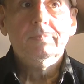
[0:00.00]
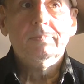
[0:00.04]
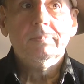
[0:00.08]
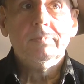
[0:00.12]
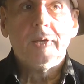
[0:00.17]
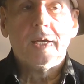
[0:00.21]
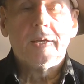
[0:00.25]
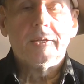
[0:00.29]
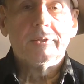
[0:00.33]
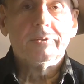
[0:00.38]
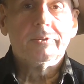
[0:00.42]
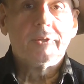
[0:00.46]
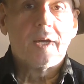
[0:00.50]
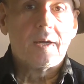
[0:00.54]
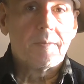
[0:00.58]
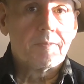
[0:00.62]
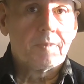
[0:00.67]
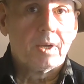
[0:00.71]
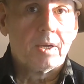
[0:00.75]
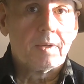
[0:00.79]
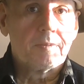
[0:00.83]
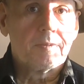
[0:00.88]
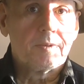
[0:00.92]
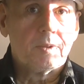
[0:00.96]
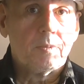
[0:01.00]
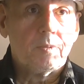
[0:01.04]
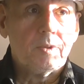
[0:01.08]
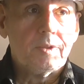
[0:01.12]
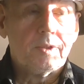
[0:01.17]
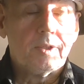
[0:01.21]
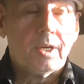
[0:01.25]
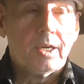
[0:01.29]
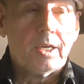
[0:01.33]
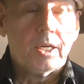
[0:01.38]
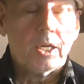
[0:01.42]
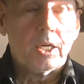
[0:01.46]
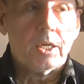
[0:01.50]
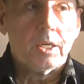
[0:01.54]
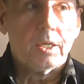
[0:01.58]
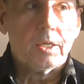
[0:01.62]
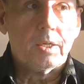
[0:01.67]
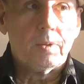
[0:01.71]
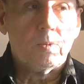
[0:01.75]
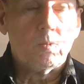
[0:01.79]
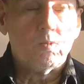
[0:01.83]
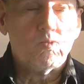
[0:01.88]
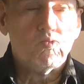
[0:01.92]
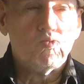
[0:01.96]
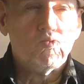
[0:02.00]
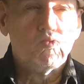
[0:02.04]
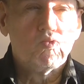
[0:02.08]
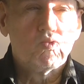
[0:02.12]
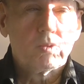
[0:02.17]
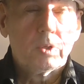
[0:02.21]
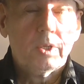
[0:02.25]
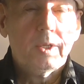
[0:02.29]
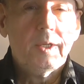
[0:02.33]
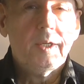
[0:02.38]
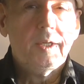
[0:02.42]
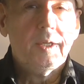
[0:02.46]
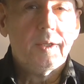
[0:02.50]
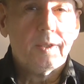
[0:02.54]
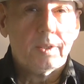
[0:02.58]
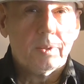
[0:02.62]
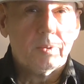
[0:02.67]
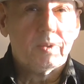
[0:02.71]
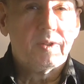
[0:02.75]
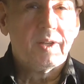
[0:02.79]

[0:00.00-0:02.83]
And sometimes they will say, they'll